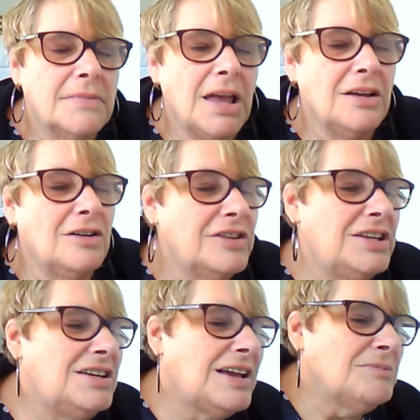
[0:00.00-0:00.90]
Oh, and then
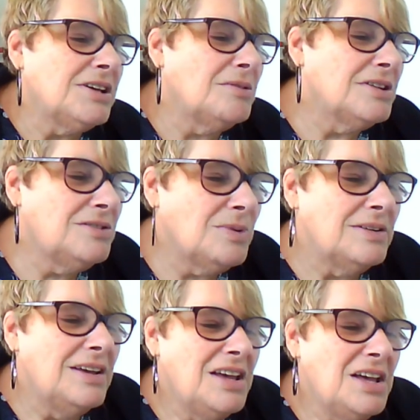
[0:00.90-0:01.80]
he comes out with this one.
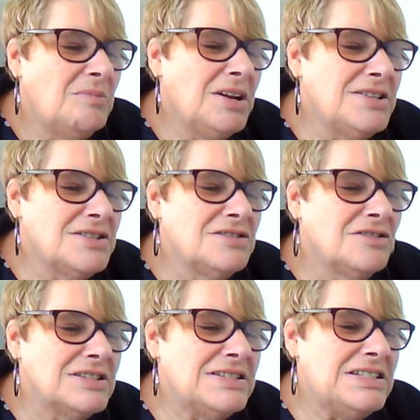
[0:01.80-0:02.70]
Please do
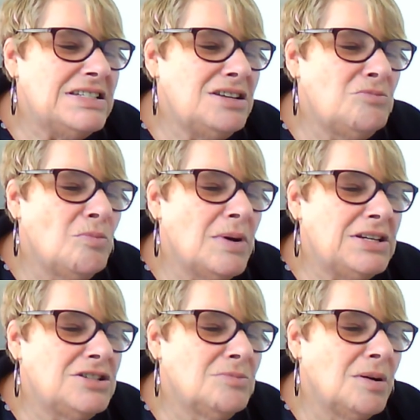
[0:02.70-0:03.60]
not send any more money
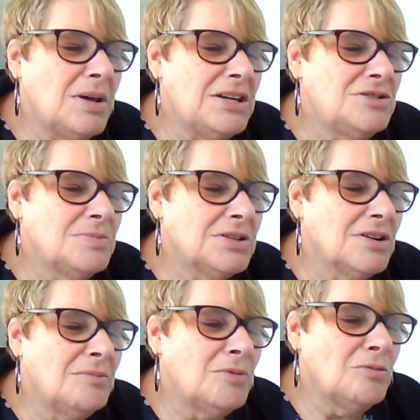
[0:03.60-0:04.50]
to my management. I
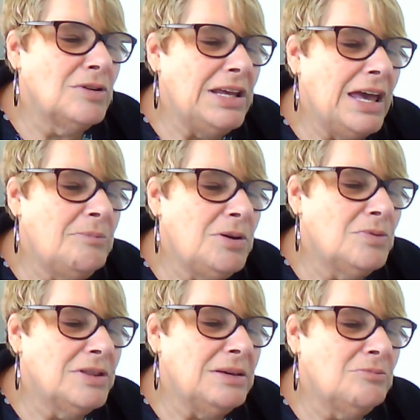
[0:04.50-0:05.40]
am not really happy
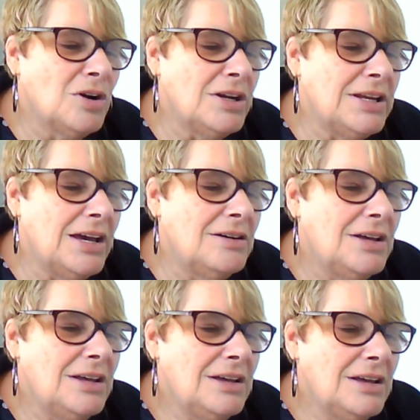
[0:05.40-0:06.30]
with them right now.
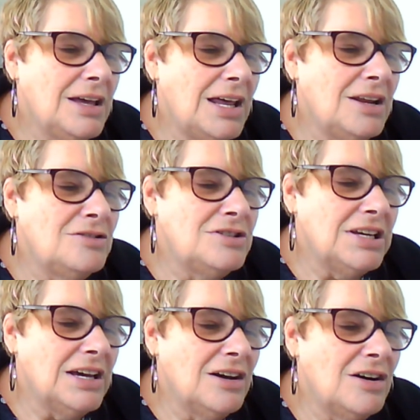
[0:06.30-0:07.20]
Hello,
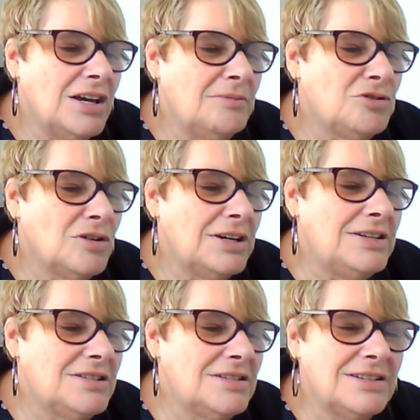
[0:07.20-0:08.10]
dear. I am trying
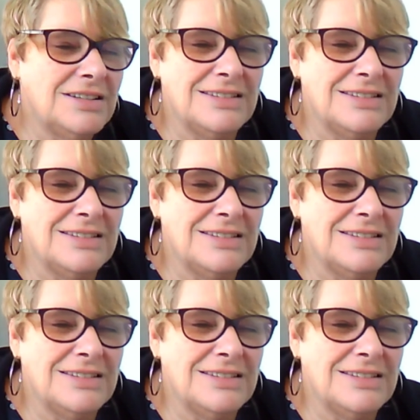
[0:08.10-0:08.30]
to...